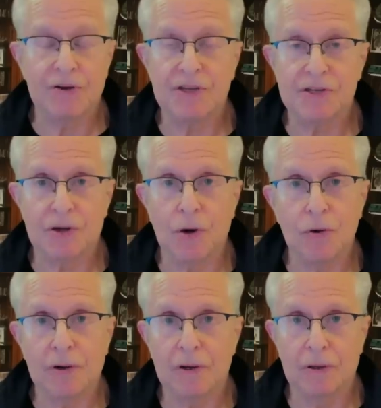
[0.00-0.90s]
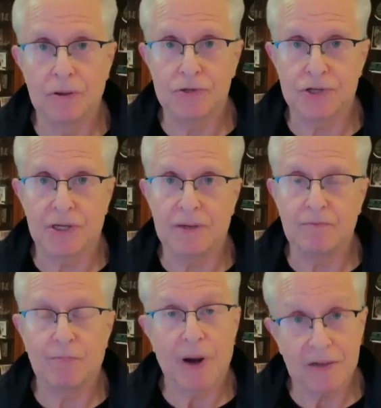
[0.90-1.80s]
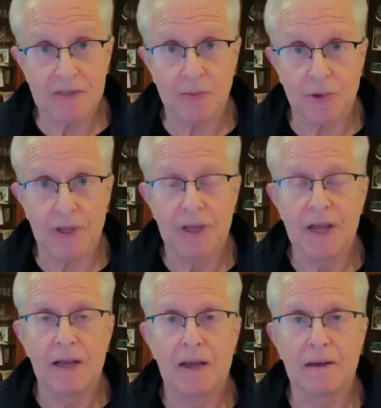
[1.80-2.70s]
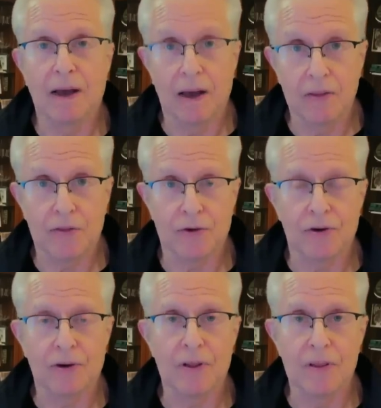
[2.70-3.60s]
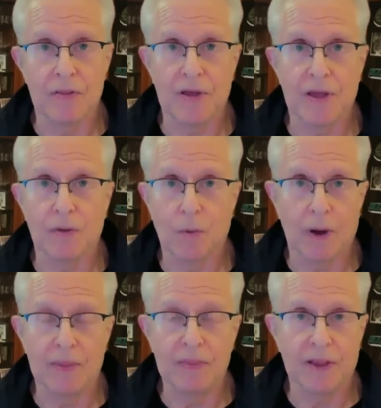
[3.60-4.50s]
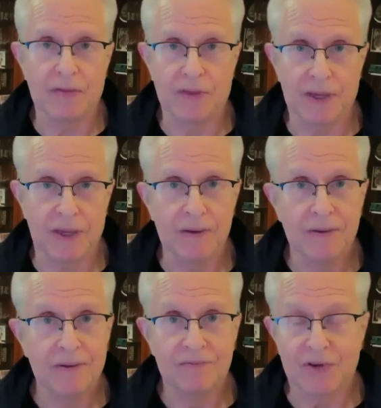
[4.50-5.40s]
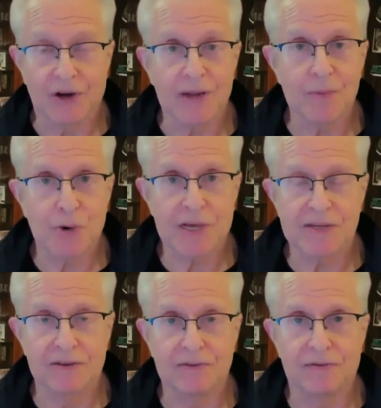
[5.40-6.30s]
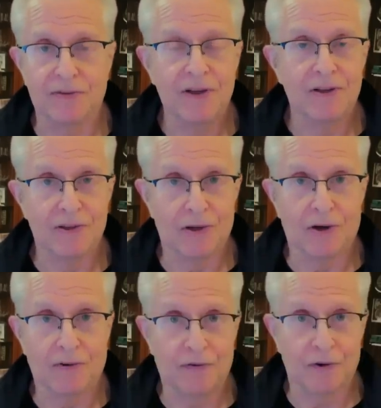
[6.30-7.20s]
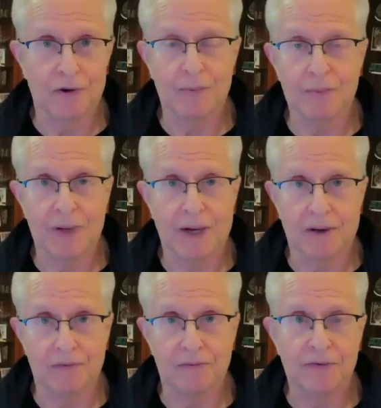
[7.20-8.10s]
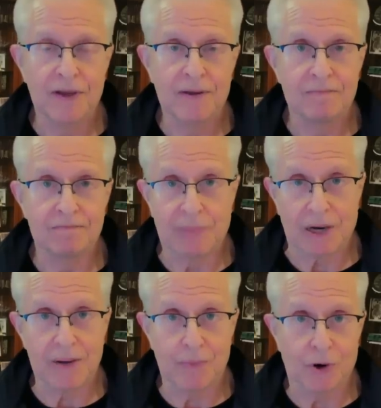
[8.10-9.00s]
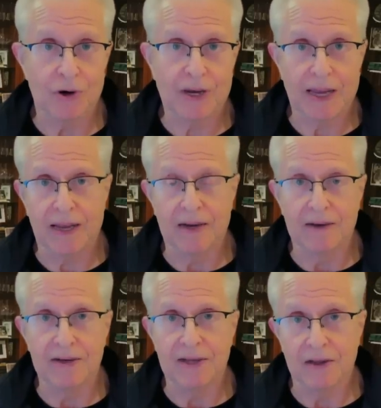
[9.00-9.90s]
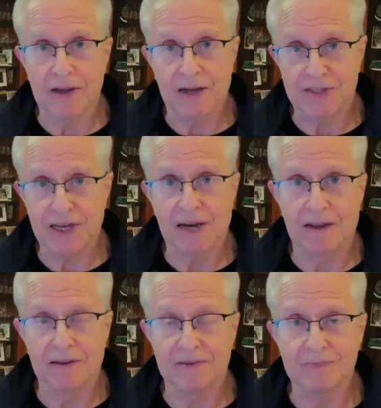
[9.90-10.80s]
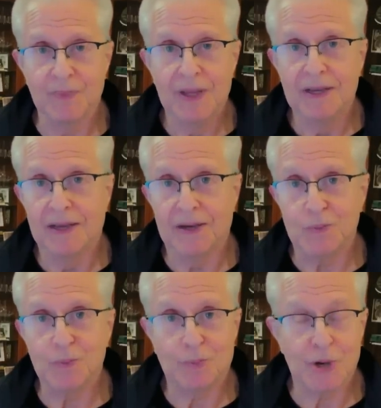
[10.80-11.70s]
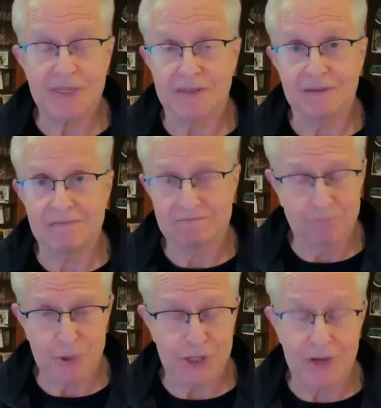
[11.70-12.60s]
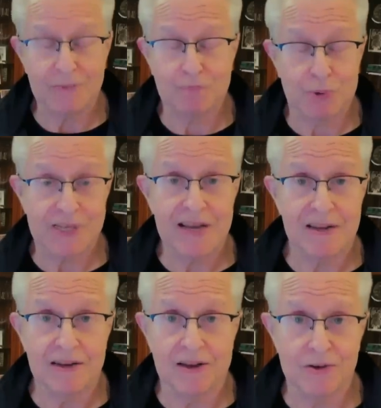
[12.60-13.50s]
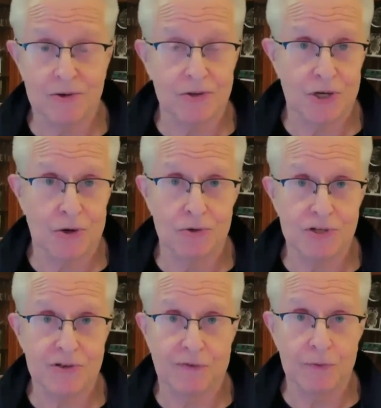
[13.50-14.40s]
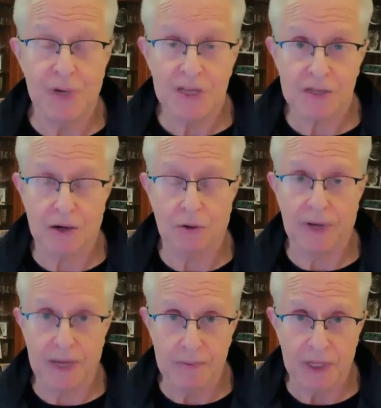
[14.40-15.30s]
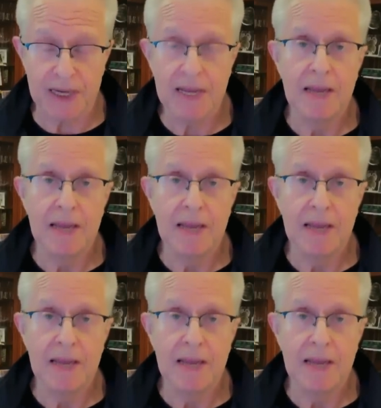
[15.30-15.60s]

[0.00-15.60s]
is no conclusion possible other than the one that the very impressive law firm of Barry Berke and Neil Katyal um, present, present, presented on your show just a few minutes ago, namely